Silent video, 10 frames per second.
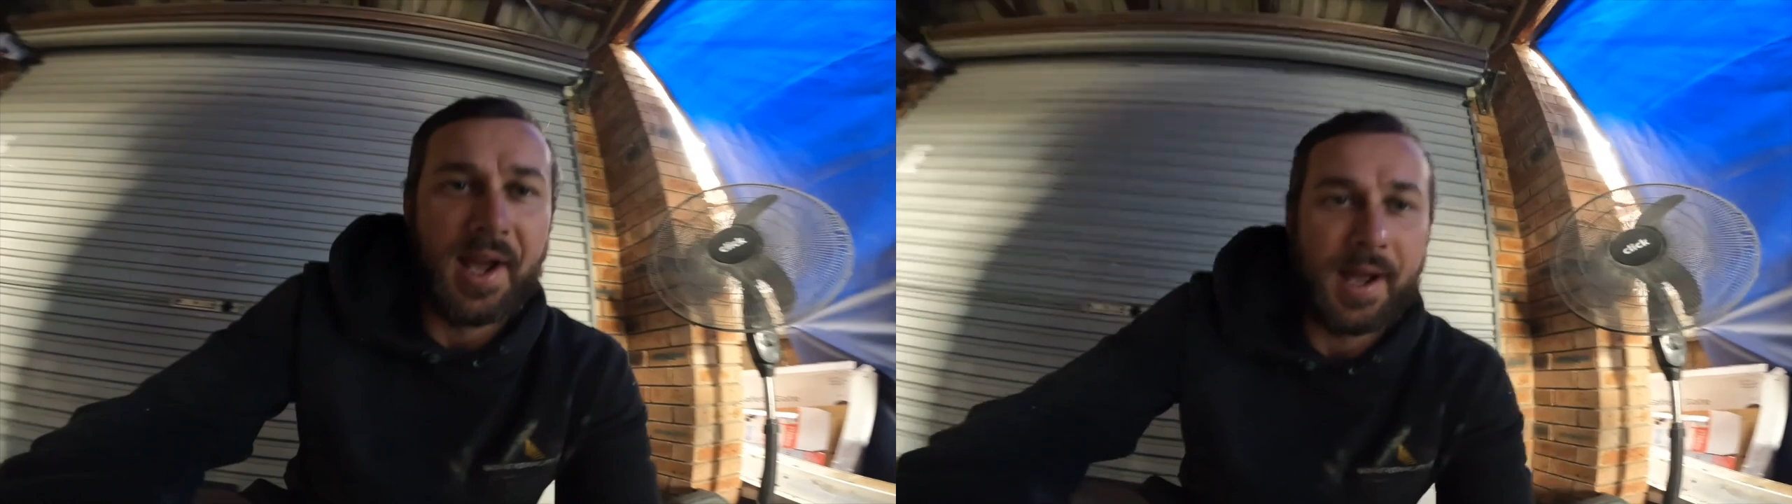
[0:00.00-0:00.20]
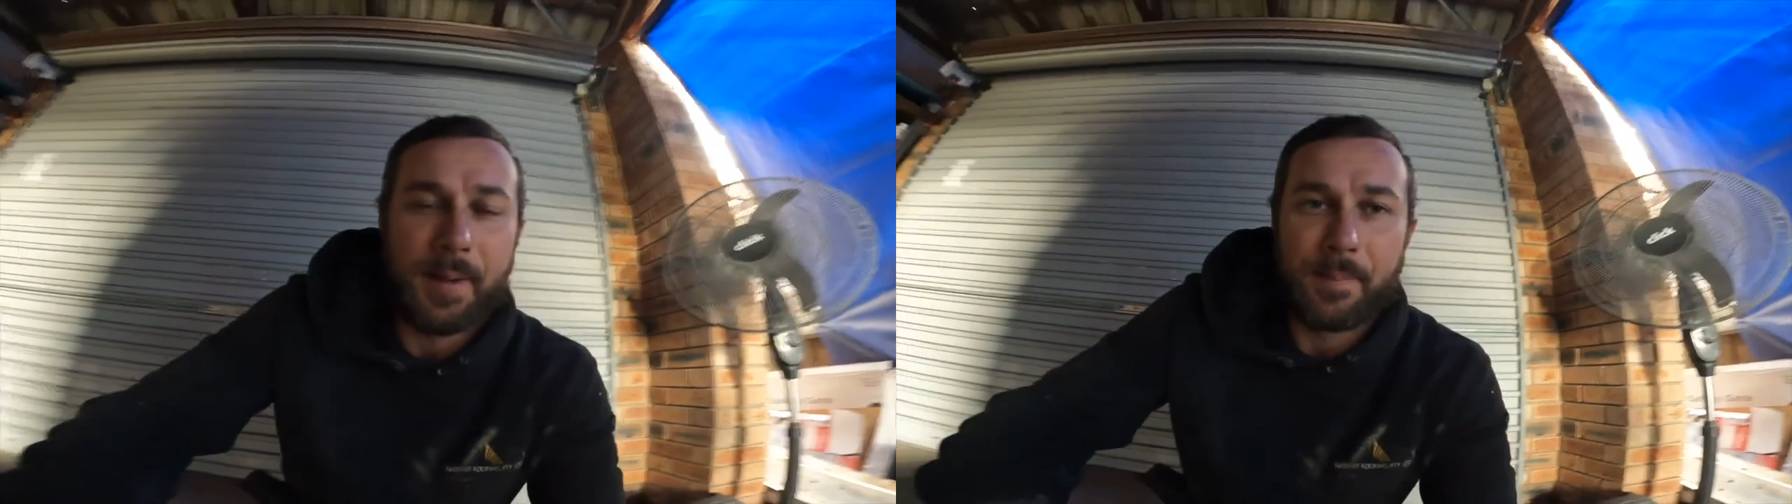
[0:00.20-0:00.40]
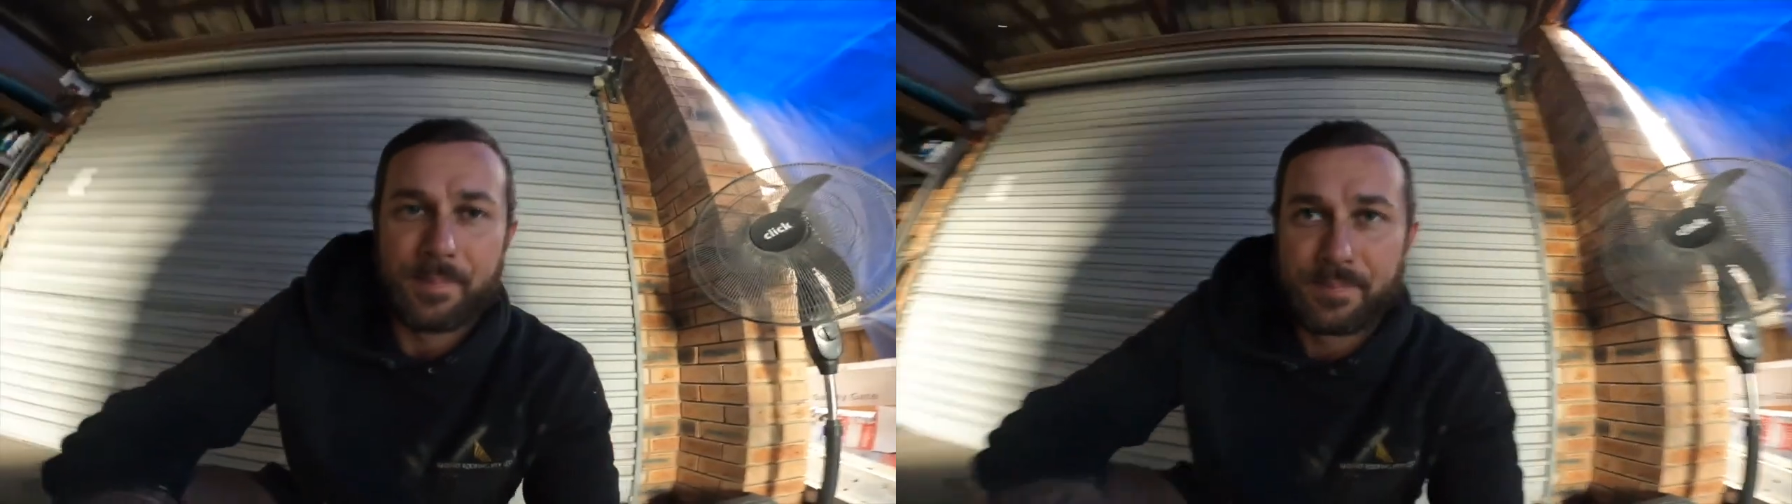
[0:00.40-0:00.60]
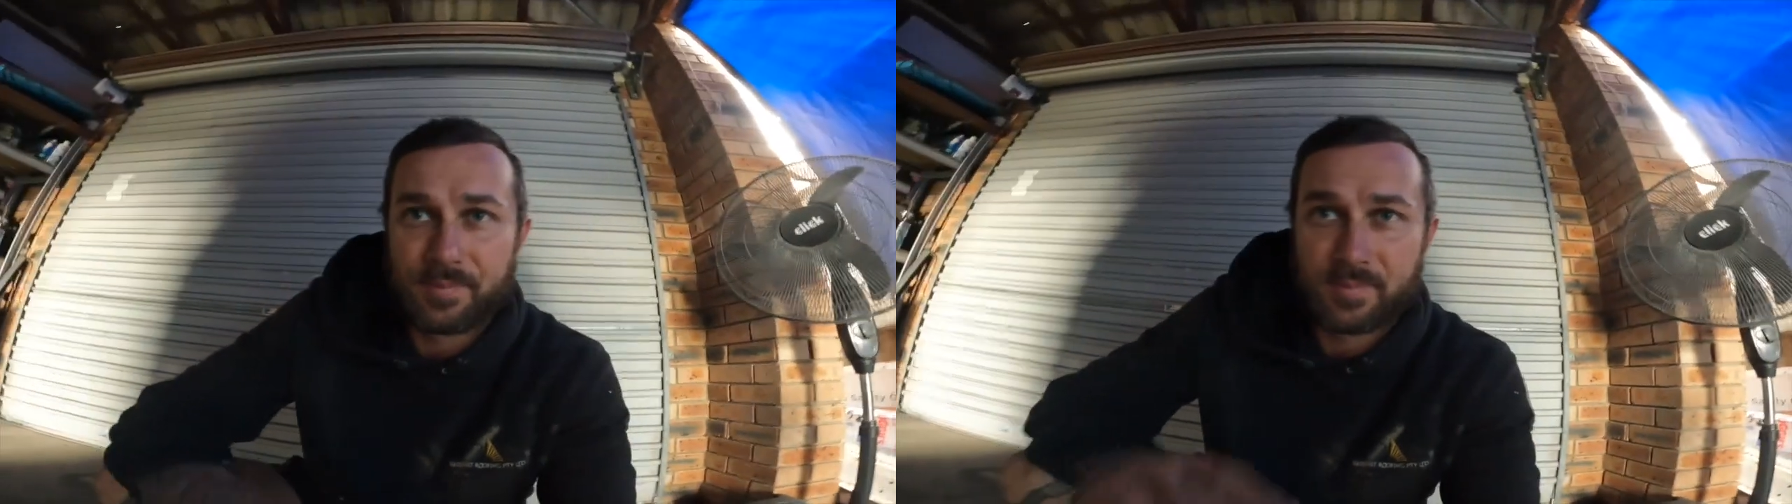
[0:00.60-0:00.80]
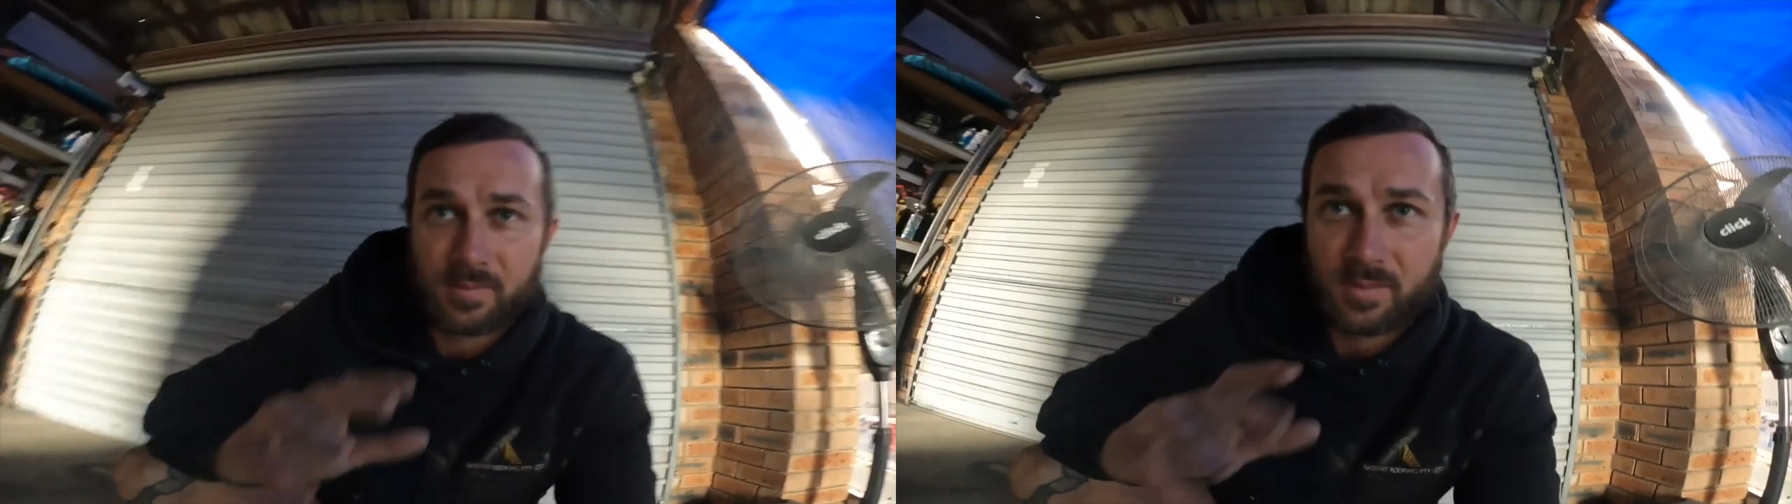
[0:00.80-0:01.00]
Um,
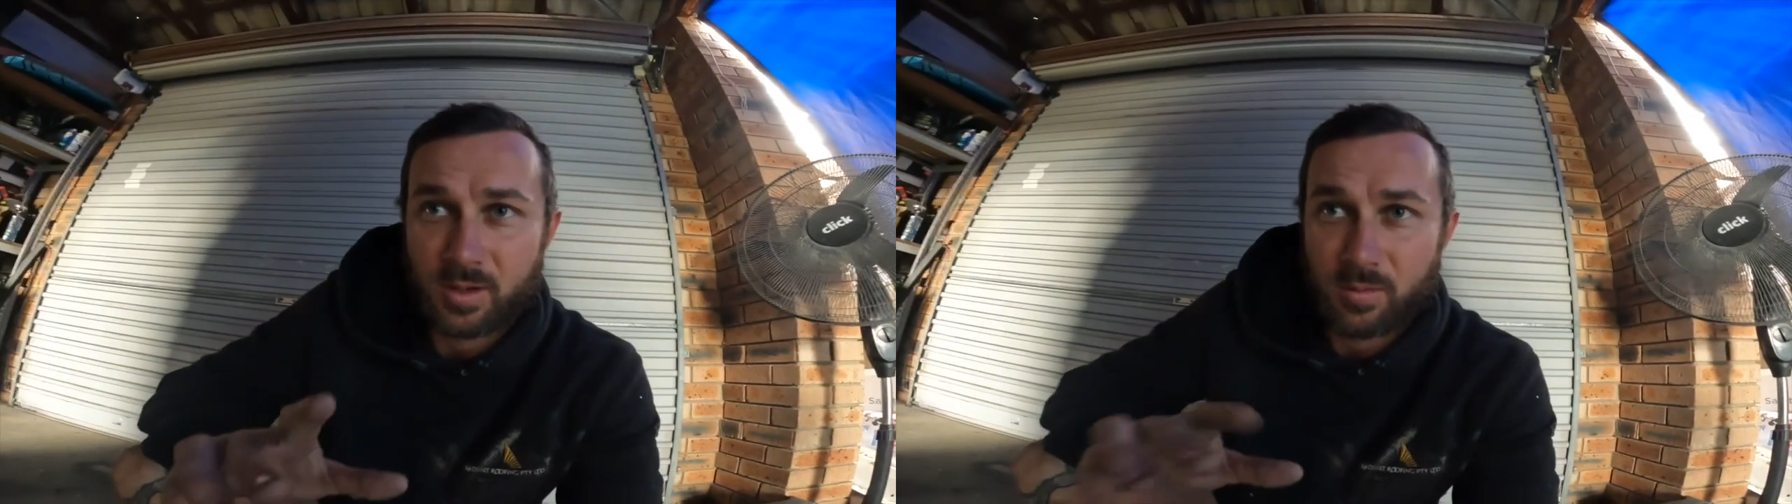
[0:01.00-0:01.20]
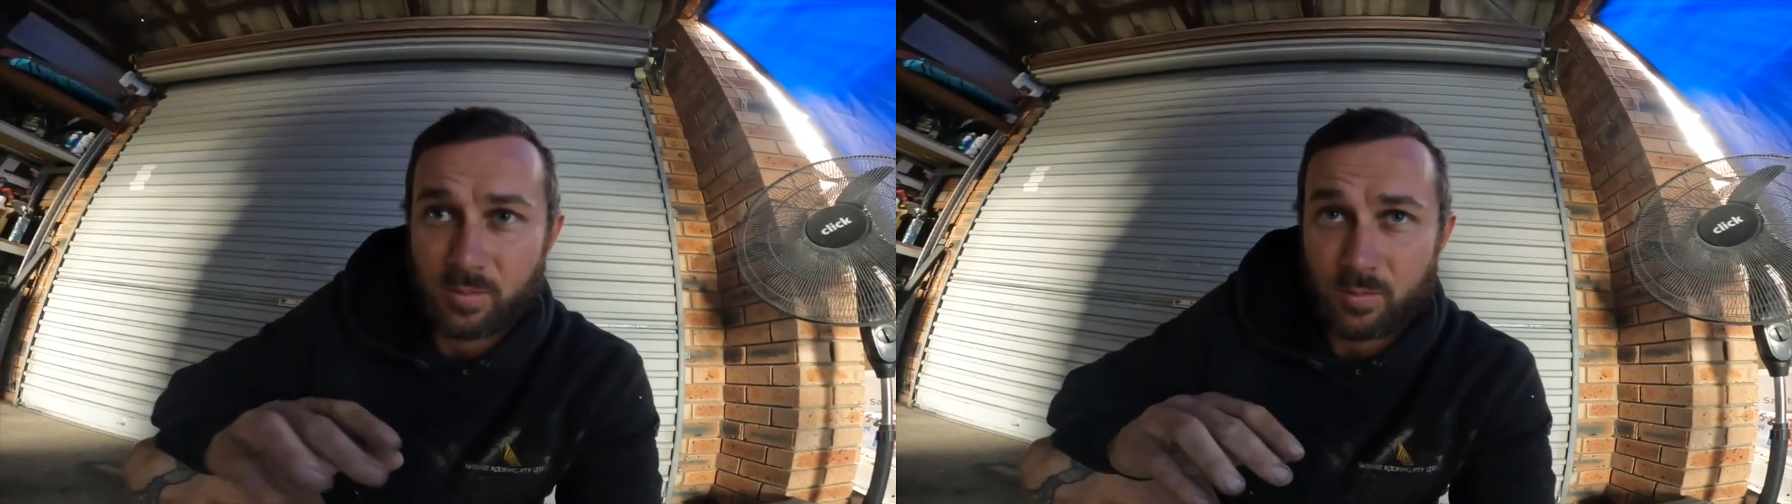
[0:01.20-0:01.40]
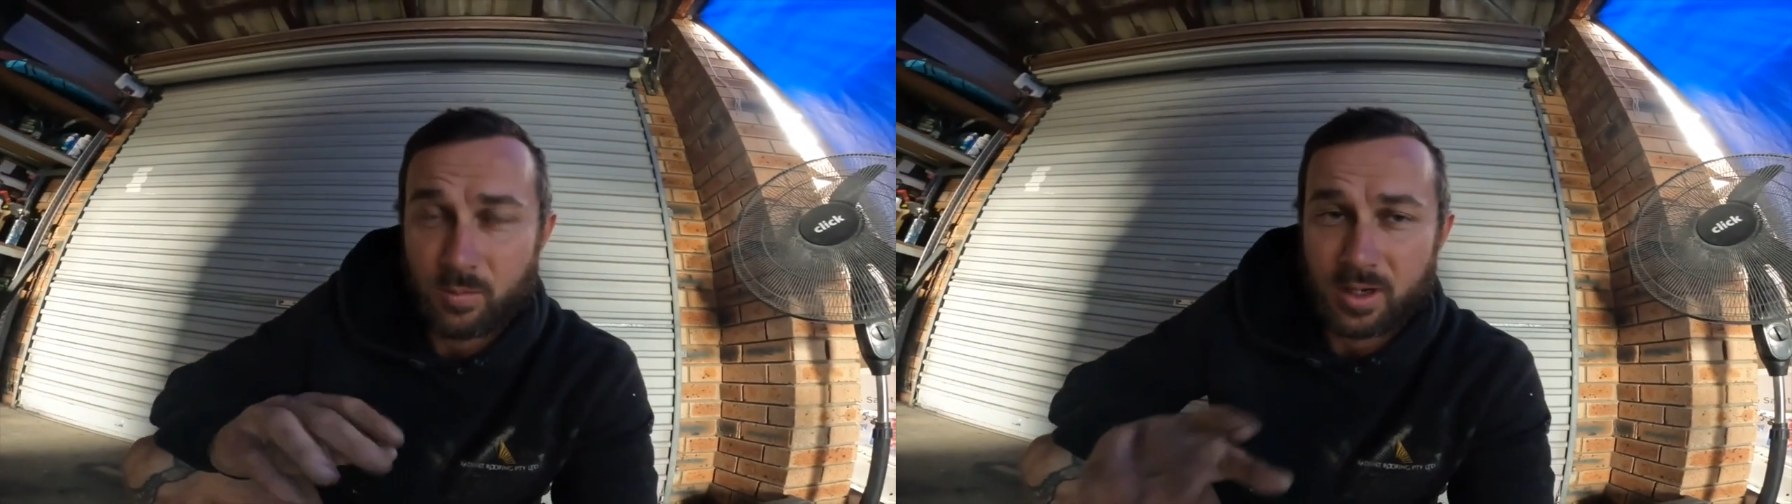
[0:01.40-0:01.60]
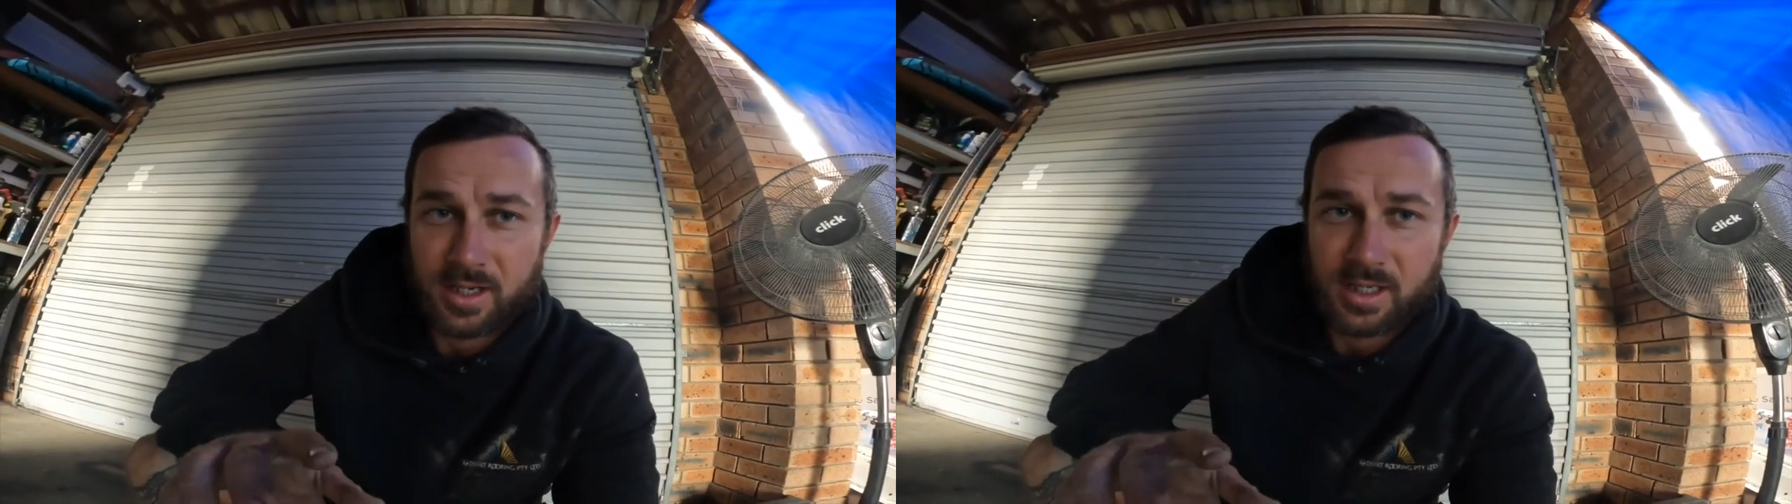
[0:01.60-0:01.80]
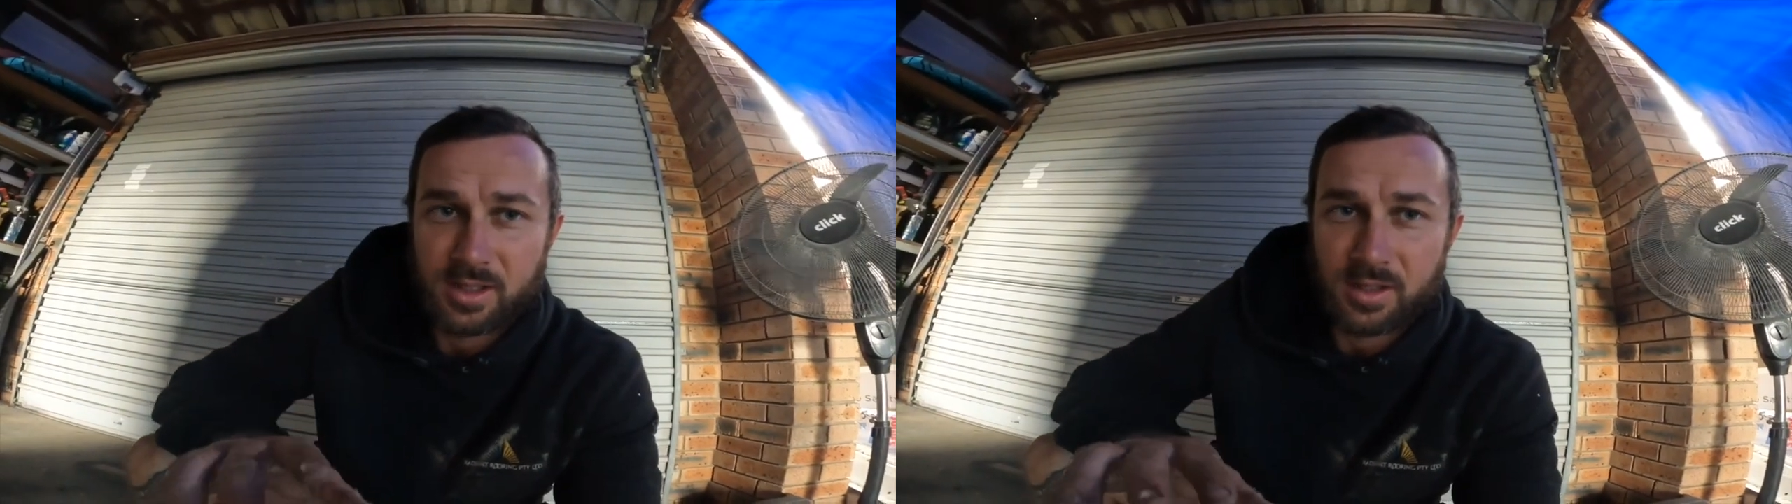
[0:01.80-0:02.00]
what I did